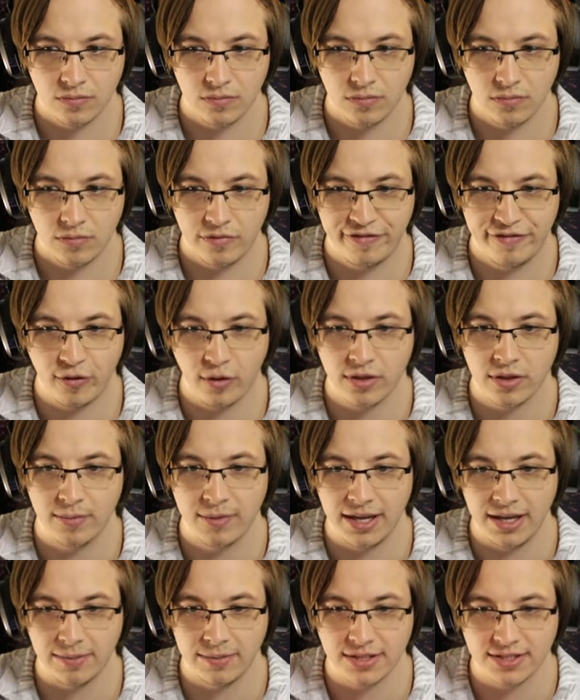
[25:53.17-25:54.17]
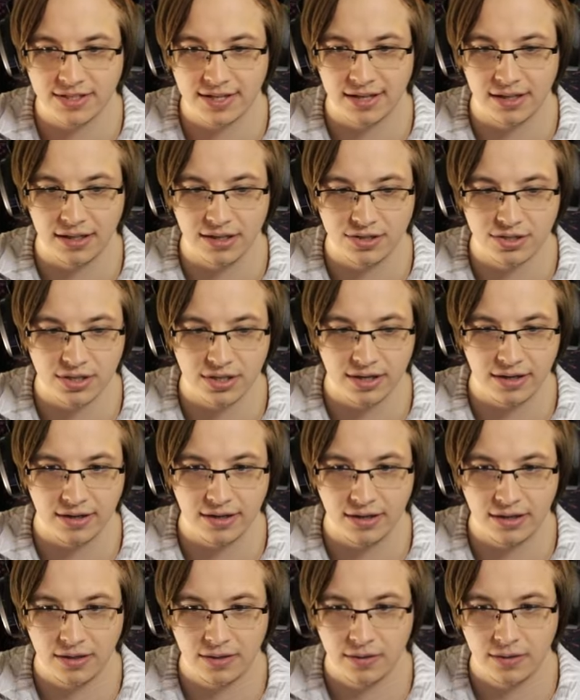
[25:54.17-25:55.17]
For the meme, let's get a
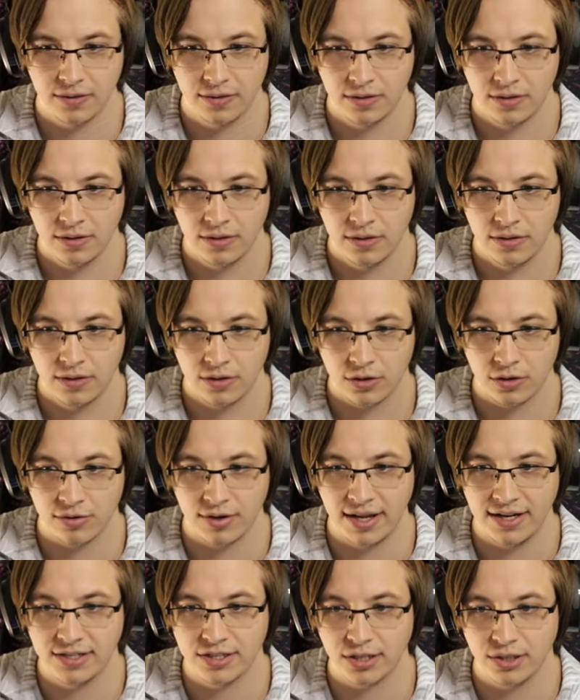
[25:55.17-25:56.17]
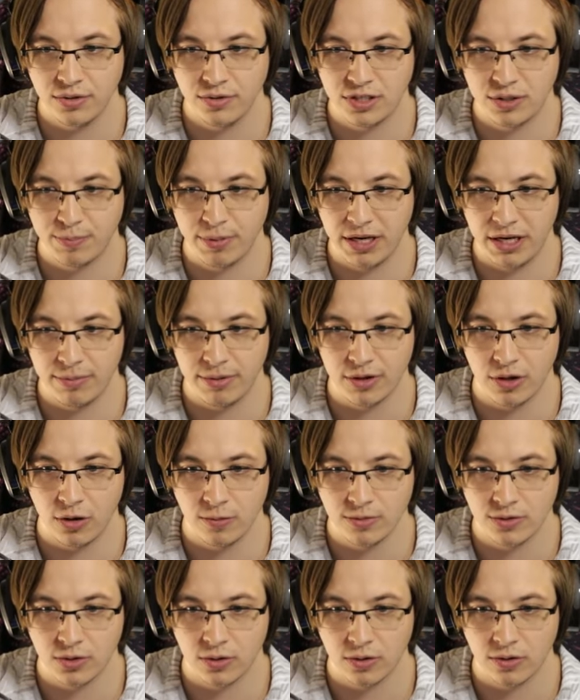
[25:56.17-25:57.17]
legendary. Grenades lose speed, but
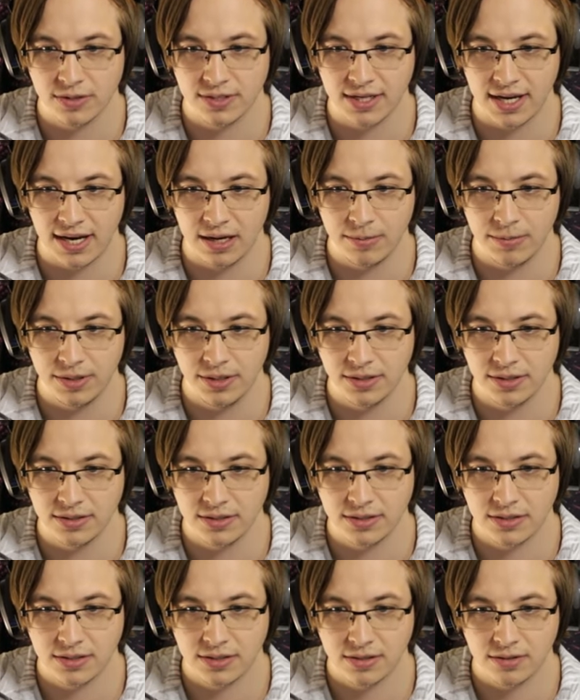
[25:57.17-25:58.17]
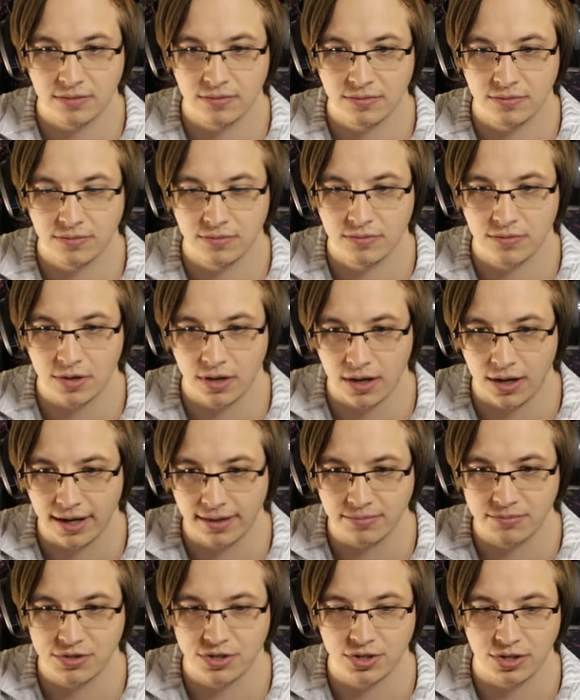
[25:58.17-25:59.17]
home towards enemies.
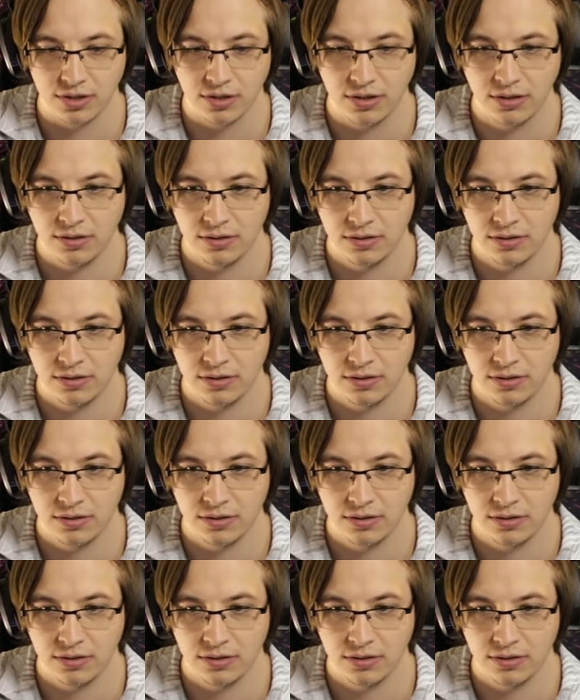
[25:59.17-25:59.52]
Uh, sure.